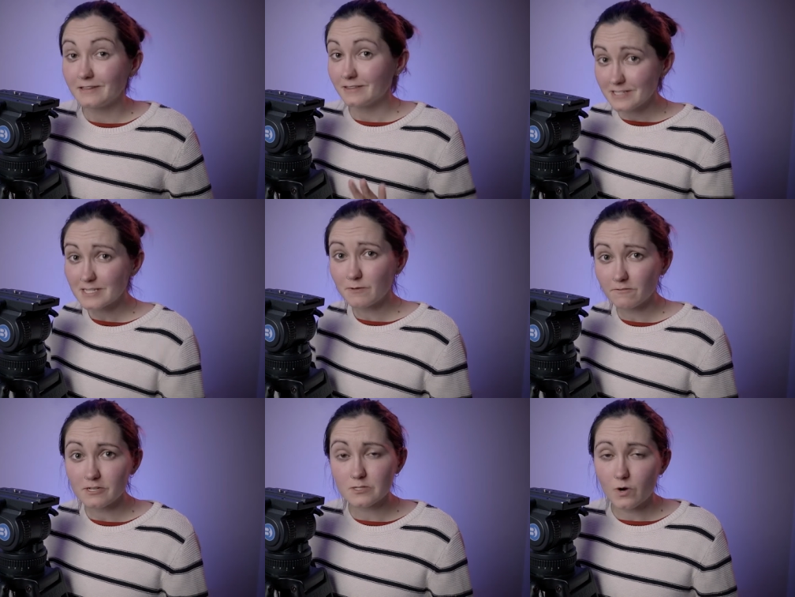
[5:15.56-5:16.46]
This can be
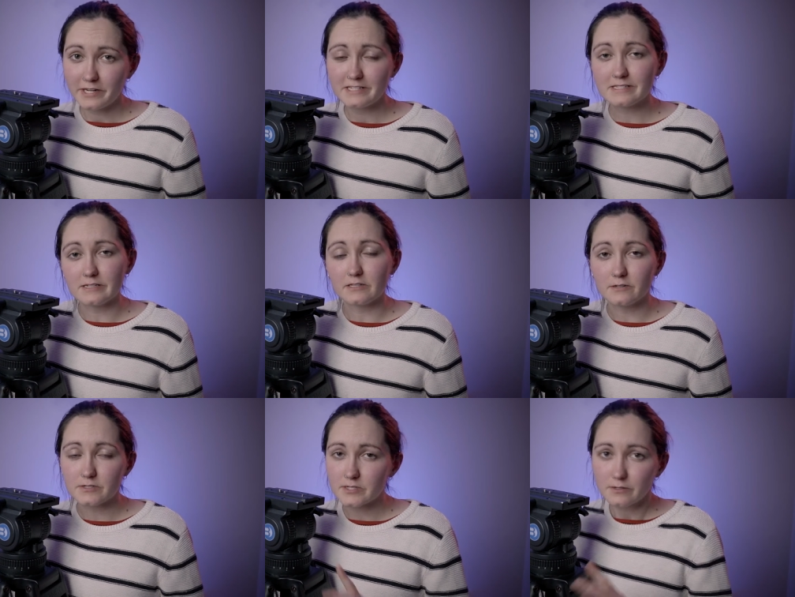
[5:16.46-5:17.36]
fixed quite easily
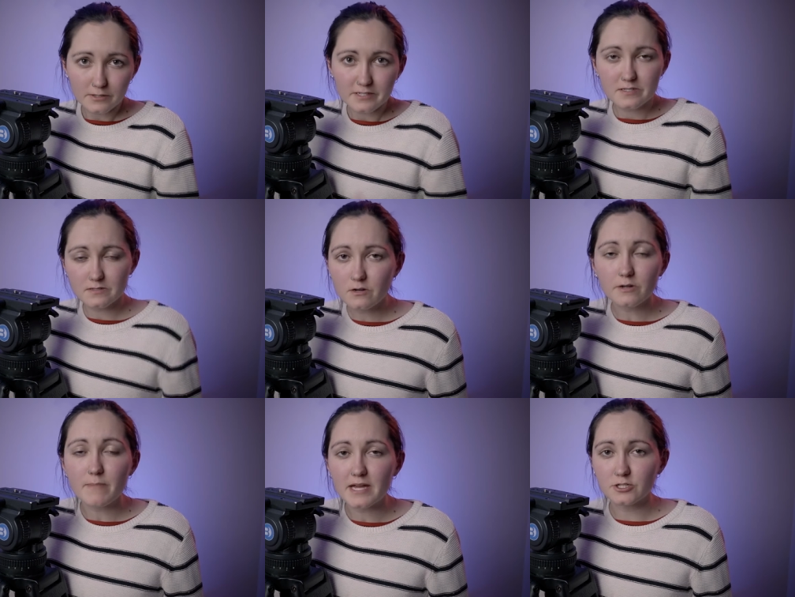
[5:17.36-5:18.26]
though, so it's not a
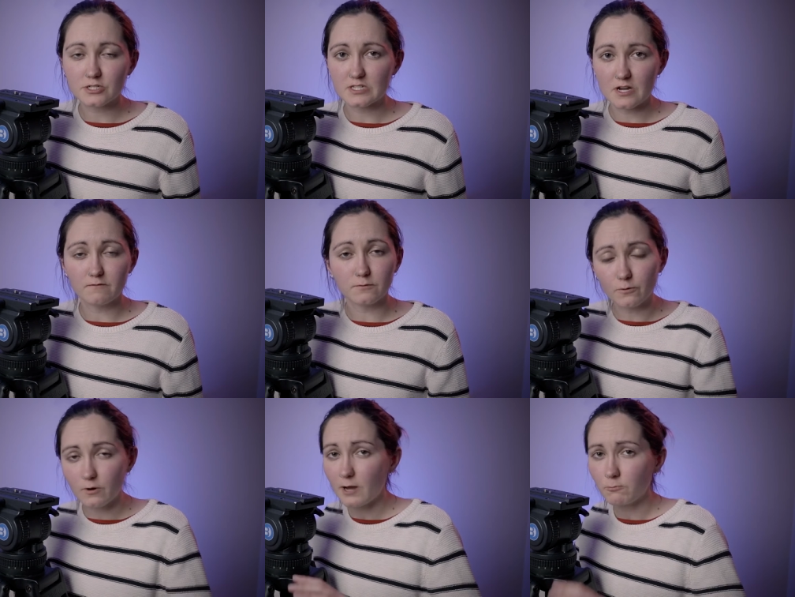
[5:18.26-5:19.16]
major design
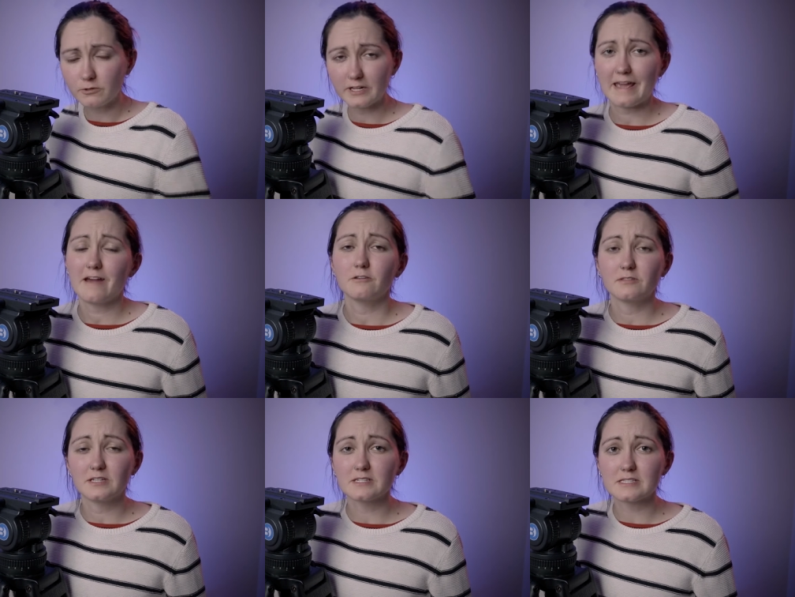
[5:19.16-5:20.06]
flaw. I wouldn't count
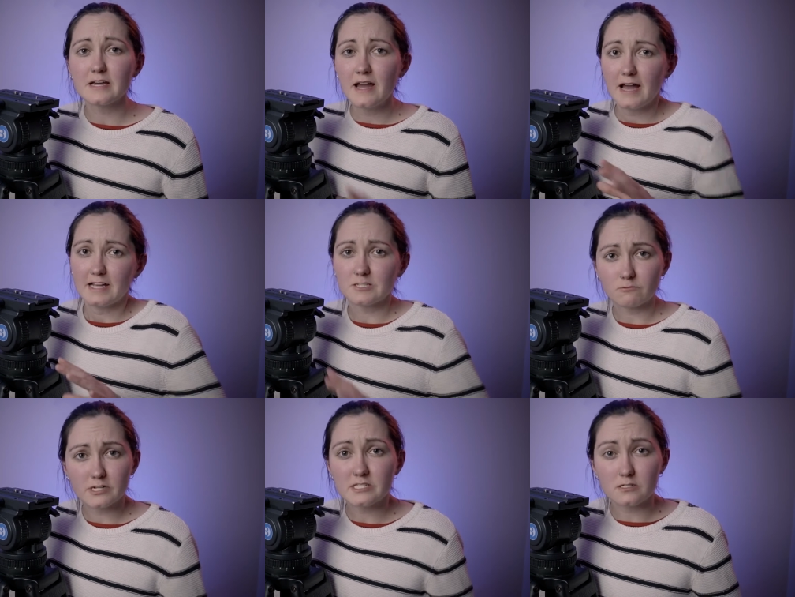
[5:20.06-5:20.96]
this as a
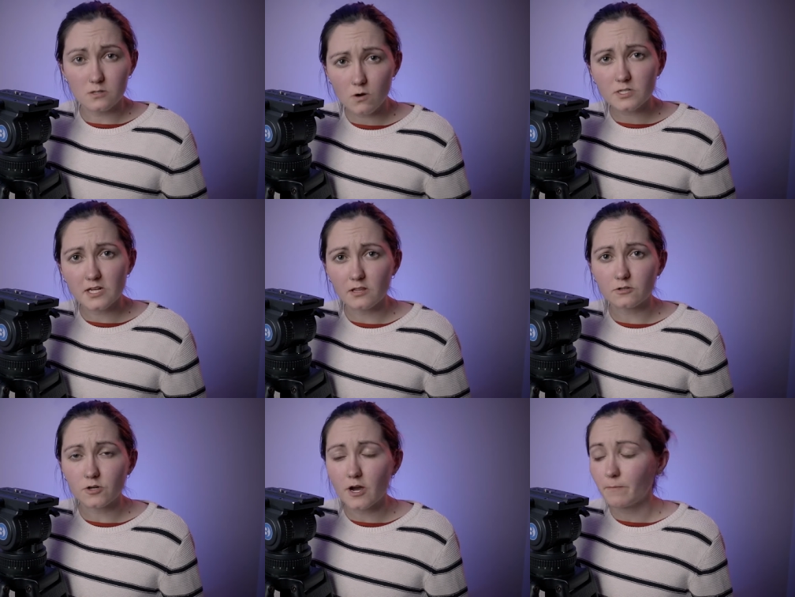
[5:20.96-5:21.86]
reason not to get the
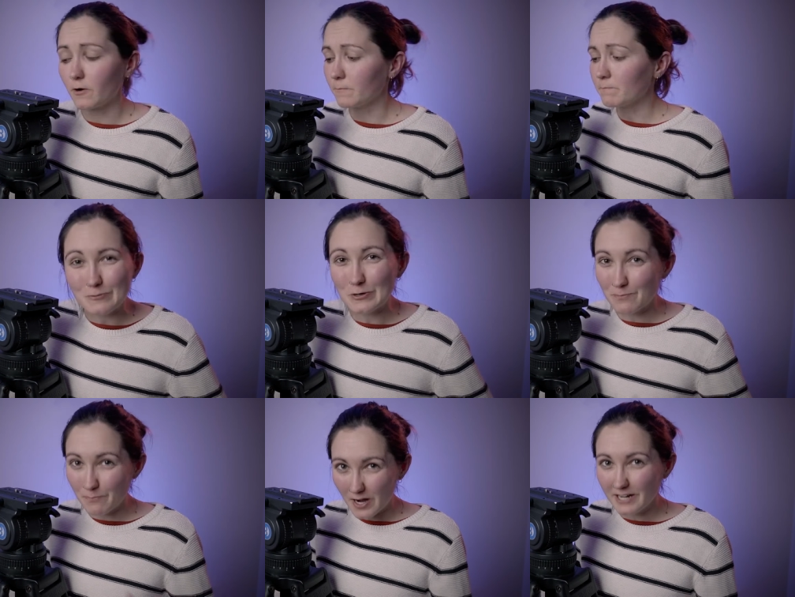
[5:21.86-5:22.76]
tripod. You
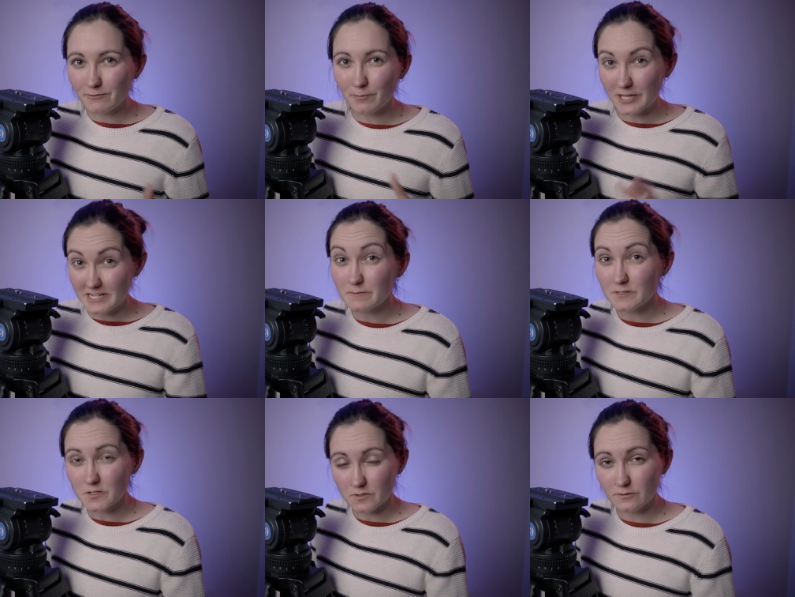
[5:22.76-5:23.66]
can buy
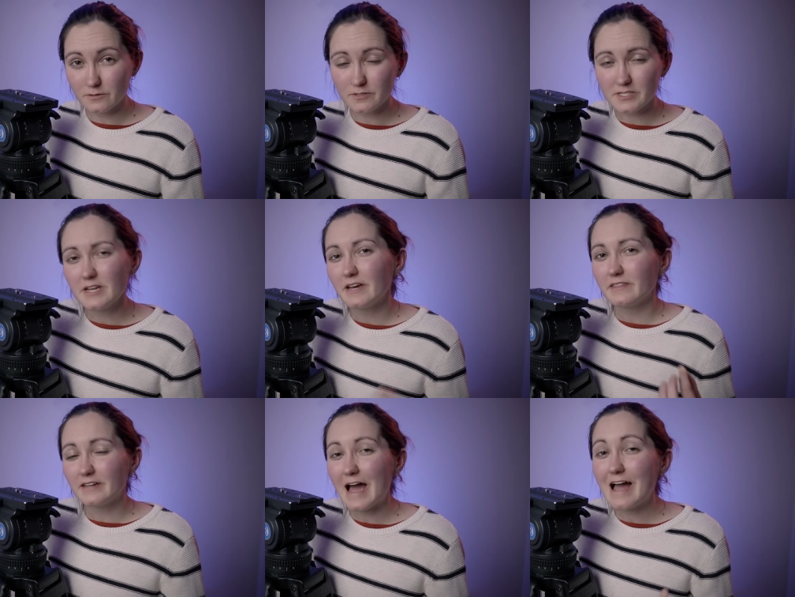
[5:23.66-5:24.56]
replacement screws
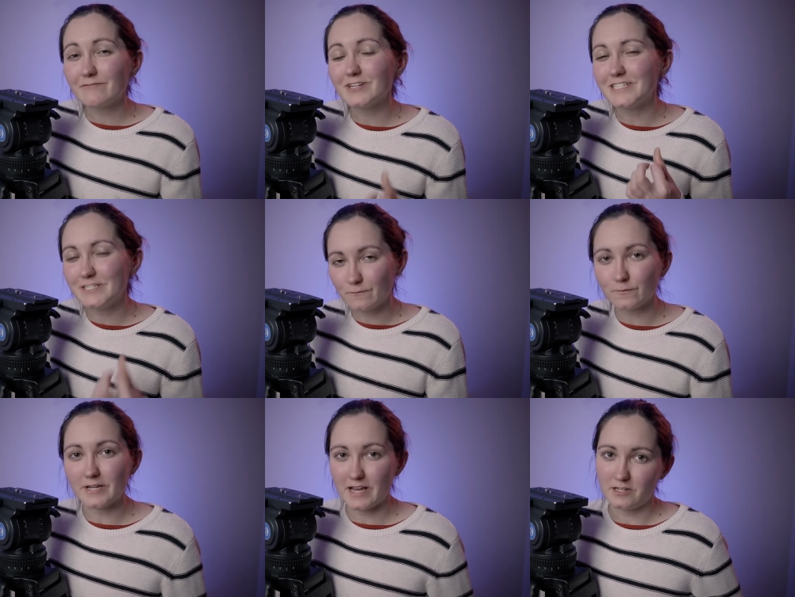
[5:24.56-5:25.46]
that have a
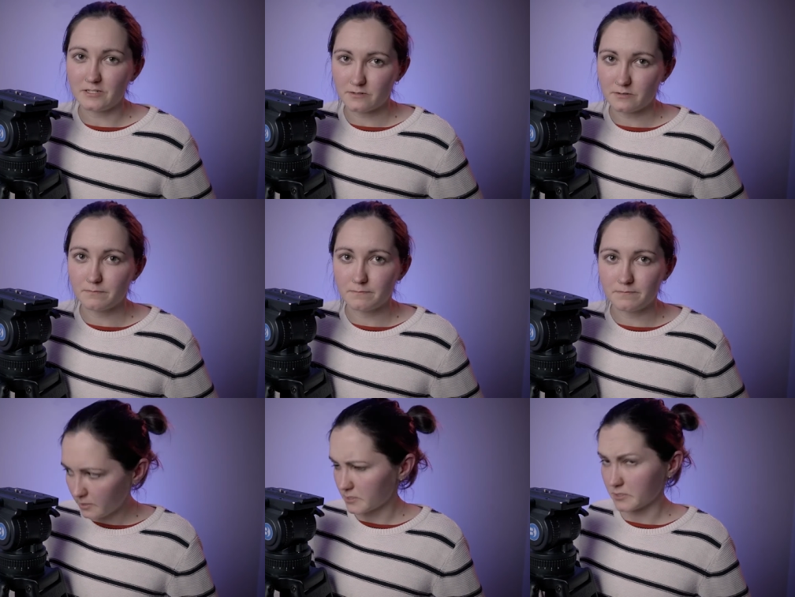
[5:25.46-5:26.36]
different head to them.
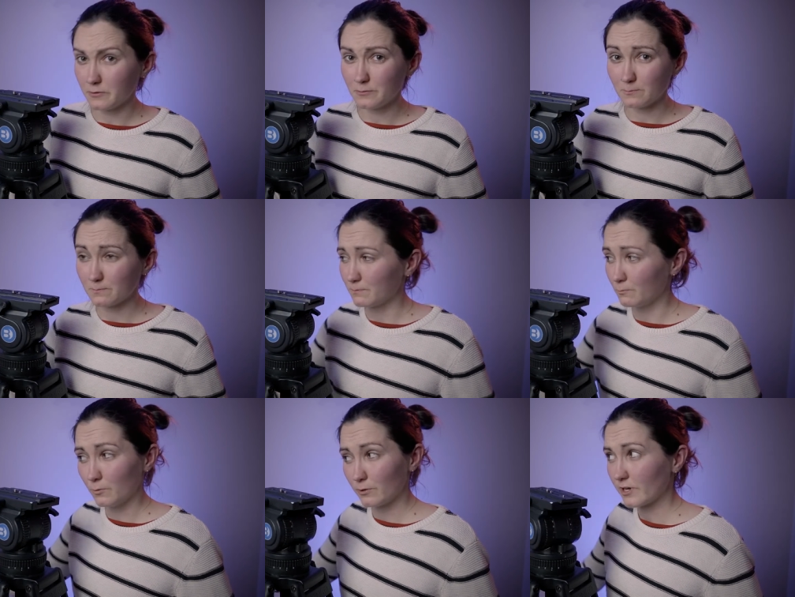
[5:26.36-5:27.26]
So,
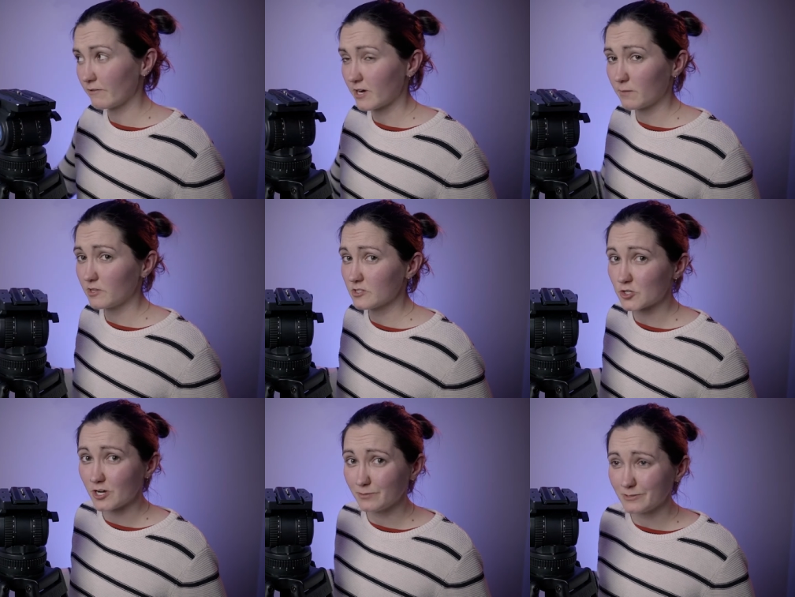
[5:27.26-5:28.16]
would I recommend this
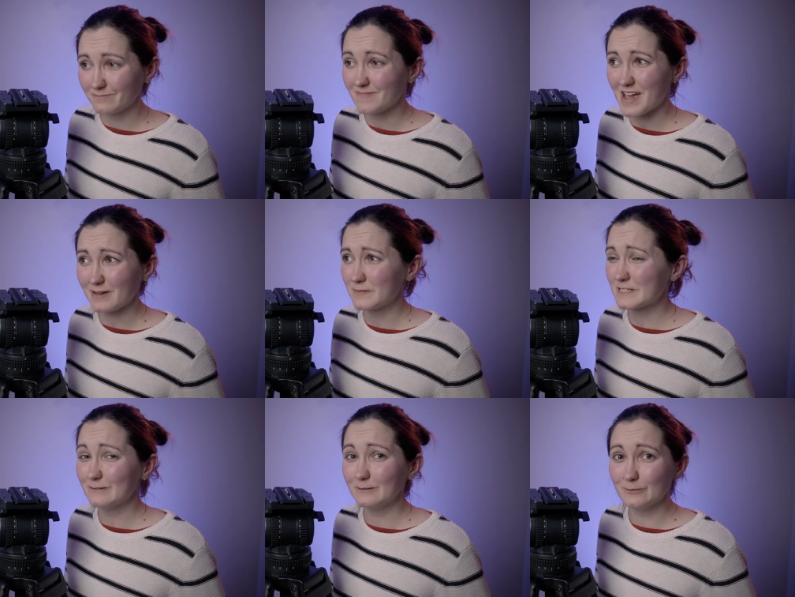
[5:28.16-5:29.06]
tripod?
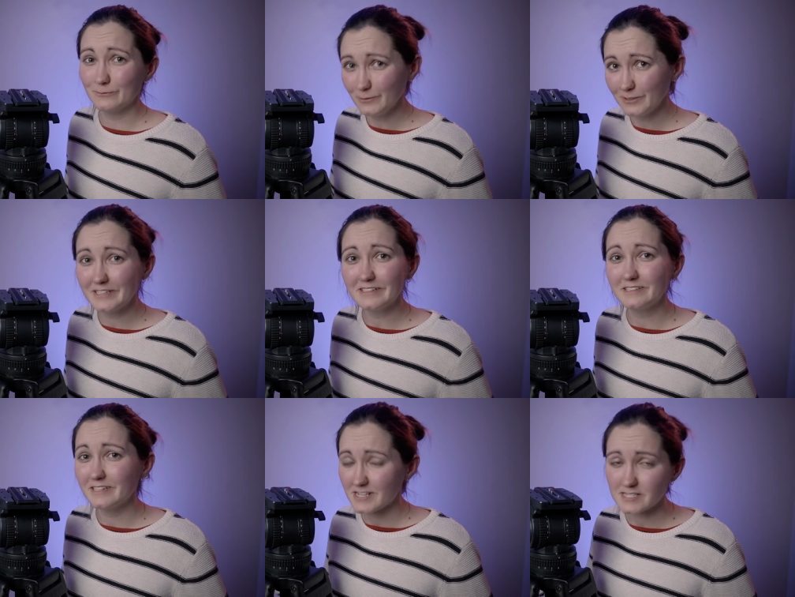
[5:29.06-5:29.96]
Absolutely,
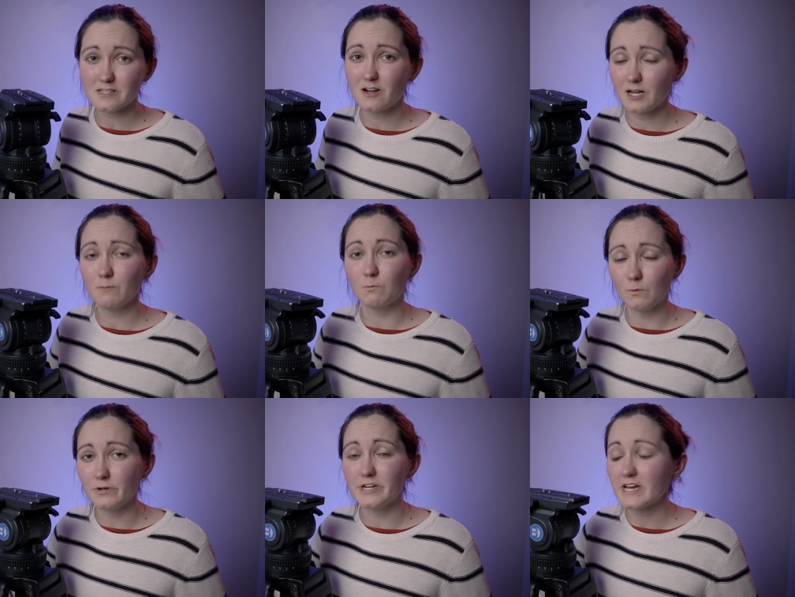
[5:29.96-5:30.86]
yes I
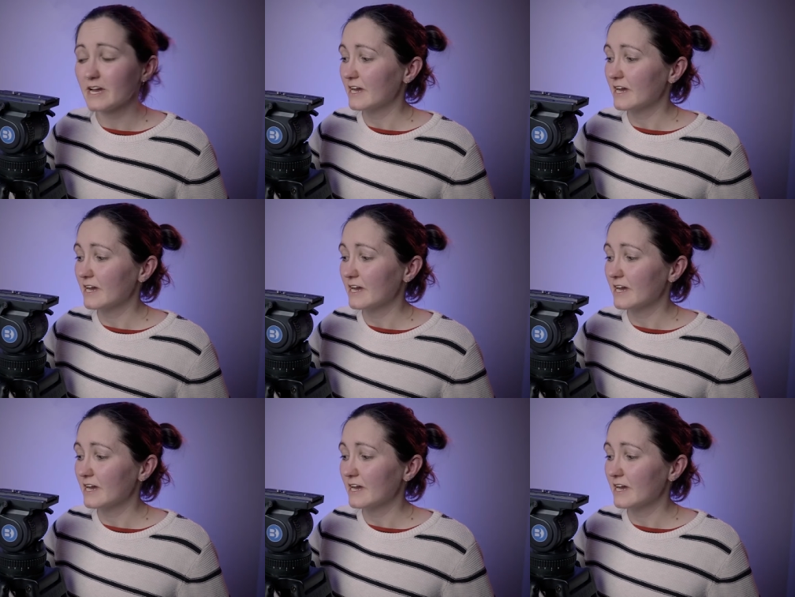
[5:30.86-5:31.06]
would.